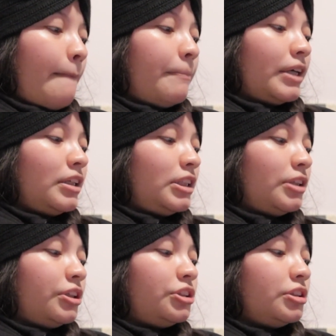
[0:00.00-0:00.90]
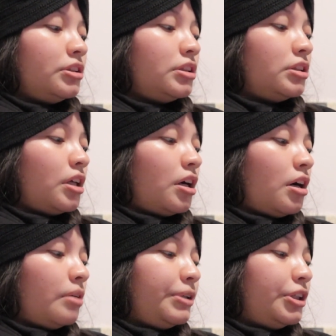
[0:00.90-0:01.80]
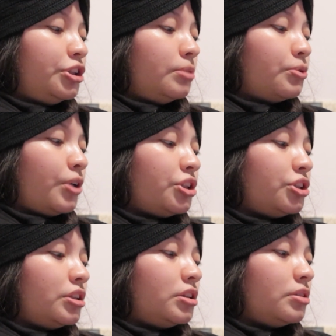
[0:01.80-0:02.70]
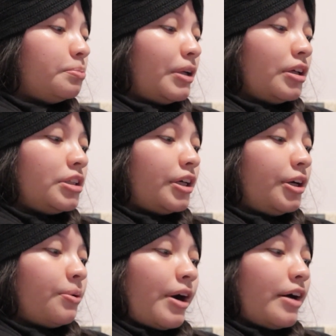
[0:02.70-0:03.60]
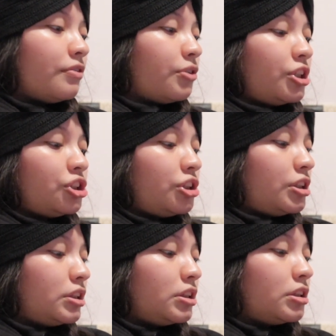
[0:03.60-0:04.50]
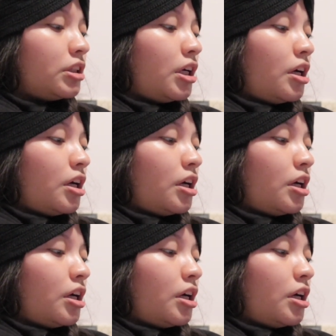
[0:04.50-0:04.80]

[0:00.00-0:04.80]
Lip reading: Pregnancy questions, YouTube questions, military wife questions,